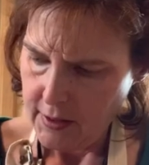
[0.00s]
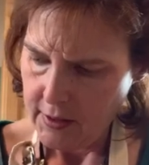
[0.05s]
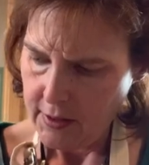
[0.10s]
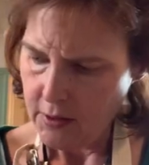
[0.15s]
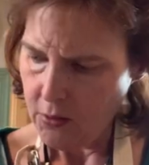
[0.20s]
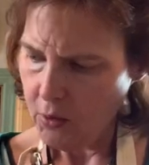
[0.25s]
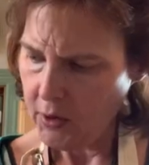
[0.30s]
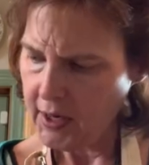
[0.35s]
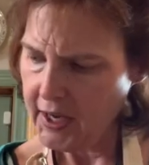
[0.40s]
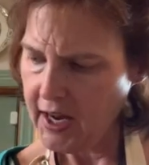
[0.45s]

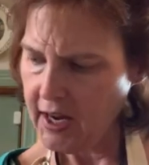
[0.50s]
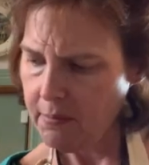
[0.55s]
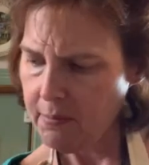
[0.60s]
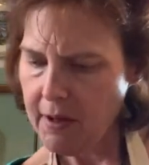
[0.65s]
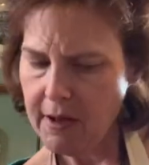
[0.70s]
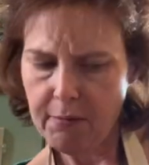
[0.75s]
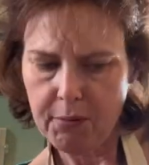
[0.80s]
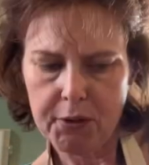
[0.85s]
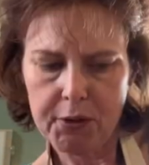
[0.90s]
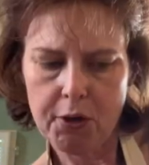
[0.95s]
organic
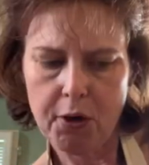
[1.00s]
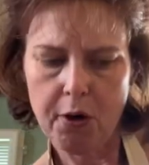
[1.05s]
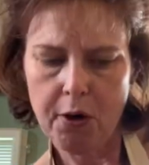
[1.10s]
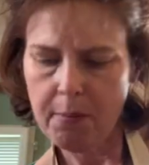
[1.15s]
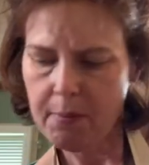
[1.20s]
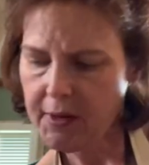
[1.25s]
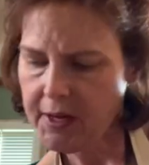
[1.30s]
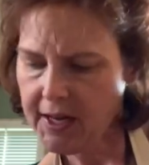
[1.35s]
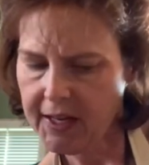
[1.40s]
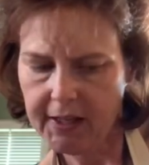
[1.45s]
maple
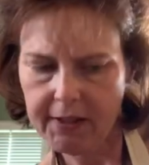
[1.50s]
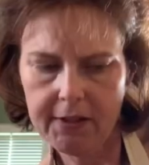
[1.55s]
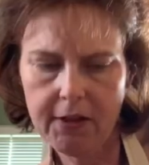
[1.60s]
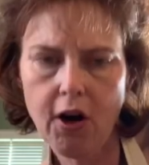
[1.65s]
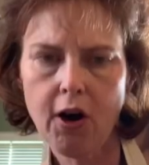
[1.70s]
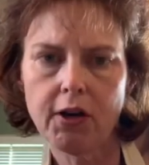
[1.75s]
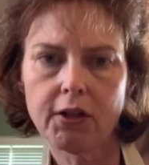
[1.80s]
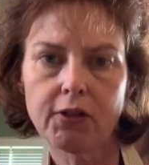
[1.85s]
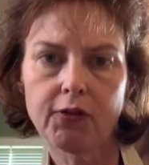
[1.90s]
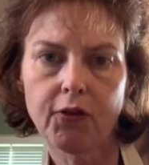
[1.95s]
syrup. It
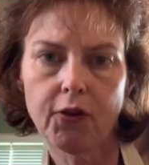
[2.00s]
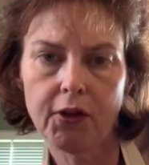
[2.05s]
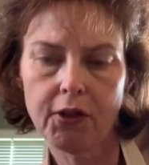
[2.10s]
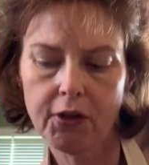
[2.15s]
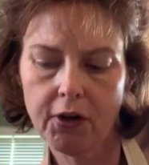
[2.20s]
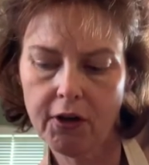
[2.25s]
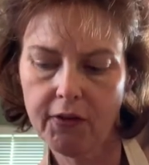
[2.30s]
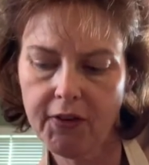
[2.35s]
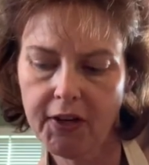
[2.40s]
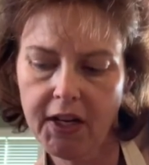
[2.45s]
calls for
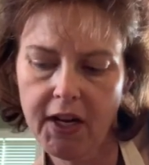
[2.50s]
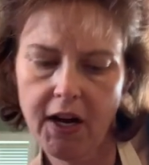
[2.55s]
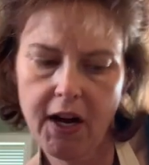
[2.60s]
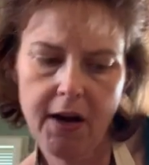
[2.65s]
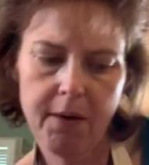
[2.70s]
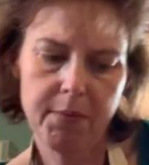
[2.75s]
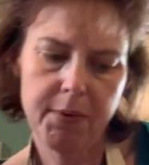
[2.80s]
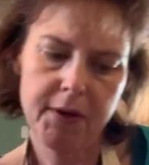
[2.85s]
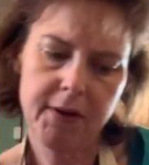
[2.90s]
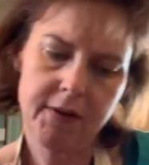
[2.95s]
1/3 of a
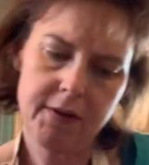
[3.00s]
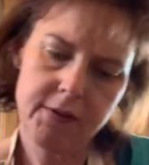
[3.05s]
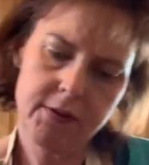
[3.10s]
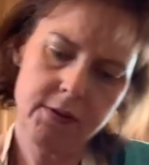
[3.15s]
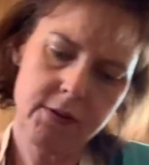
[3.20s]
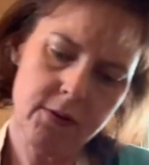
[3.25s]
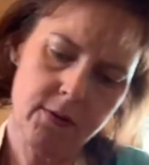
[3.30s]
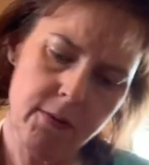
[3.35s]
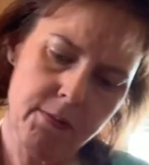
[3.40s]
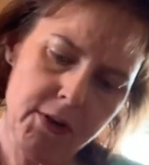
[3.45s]
cup,
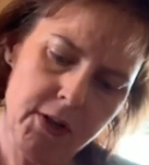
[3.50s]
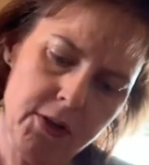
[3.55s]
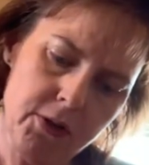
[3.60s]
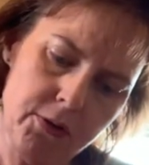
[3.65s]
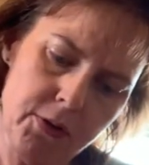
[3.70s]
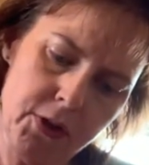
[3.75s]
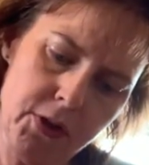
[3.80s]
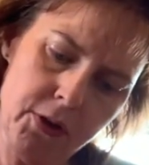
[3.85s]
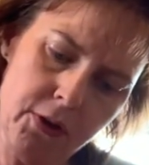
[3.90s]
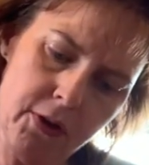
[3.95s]
so I'm going to
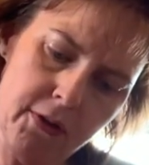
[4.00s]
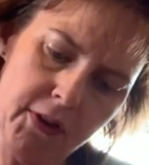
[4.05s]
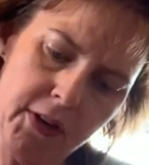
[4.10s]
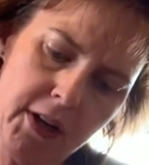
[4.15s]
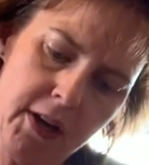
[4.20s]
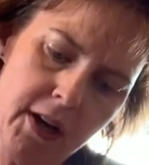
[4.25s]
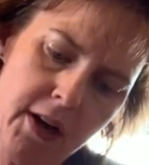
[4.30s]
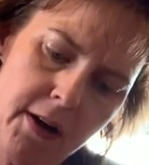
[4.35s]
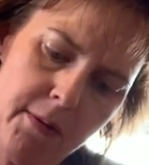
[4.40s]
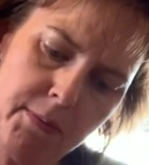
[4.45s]
do 1/3 of a
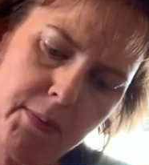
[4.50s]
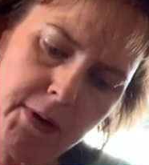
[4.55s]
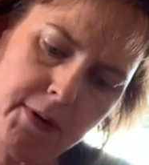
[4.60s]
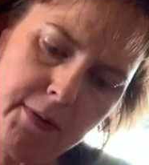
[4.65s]
cup.